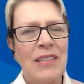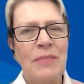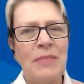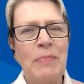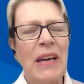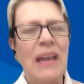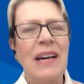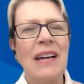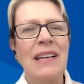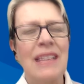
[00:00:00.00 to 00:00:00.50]

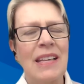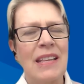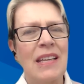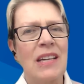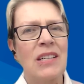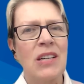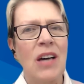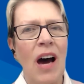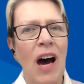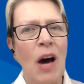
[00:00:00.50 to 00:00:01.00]
because at the
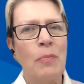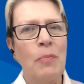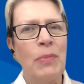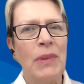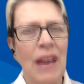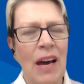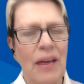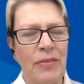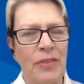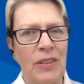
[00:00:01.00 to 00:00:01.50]
top
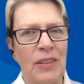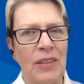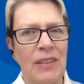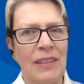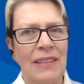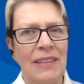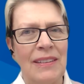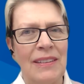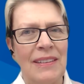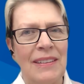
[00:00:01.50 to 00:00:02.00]
level,
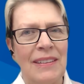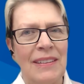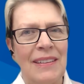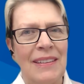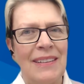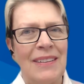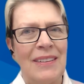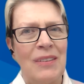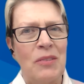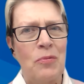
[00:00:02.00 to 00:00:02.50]

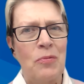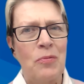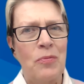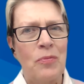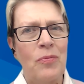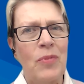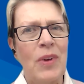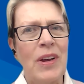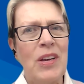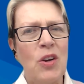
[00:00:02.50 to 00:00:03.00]

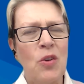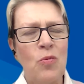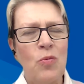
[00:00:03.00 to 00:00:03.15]
when you're